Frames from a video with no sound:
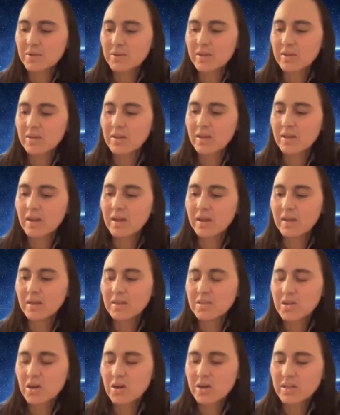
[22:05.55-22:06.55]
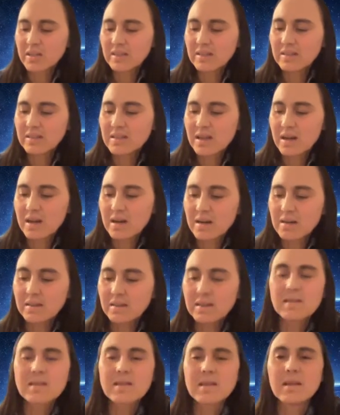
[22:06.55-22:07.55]
with darting
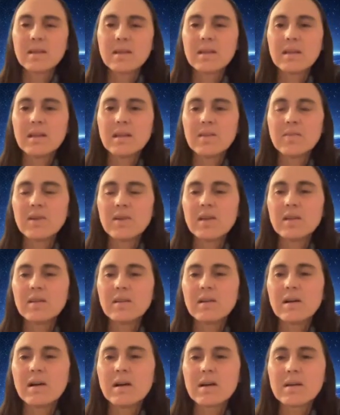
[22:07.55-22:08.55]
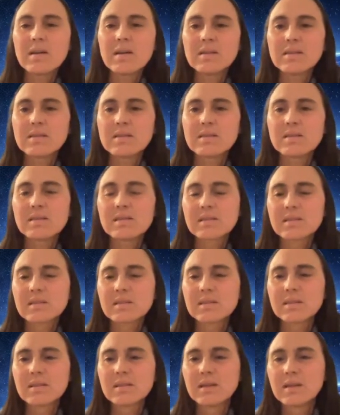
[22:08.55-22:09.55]
tongues and heaving hearts.
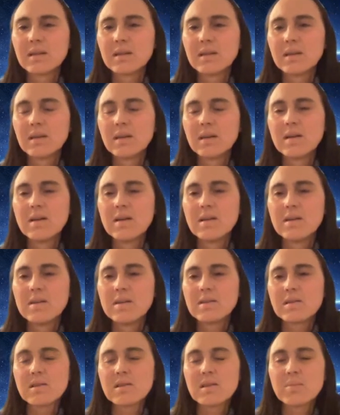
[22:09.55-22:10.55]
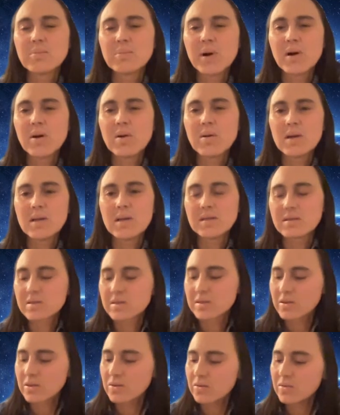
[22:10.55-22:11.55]
To the
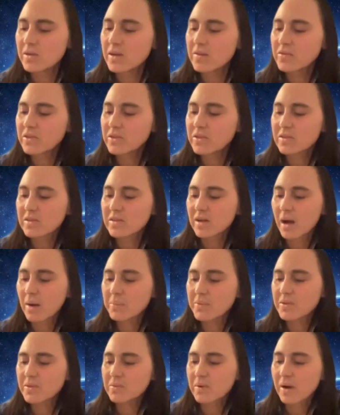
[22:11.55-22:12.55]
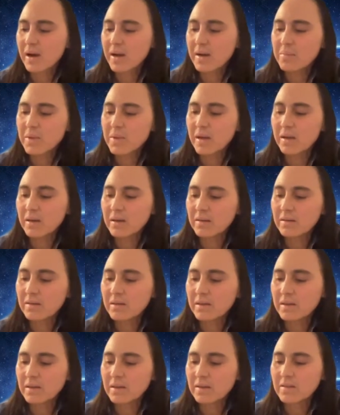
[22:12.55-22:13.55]
poets who never stopped rhyming,
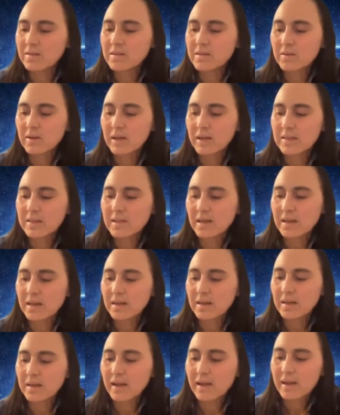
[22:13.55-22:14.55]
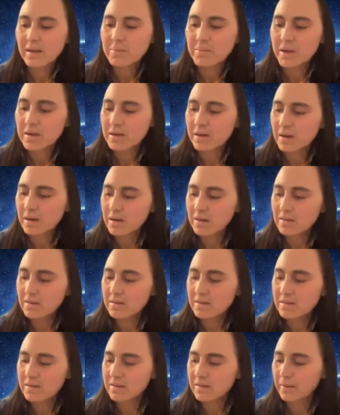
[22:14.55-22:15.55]
do I dedicate my
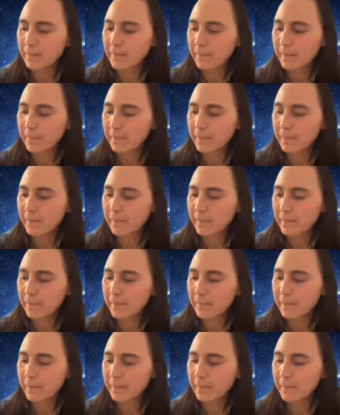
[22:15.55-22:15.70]
arts.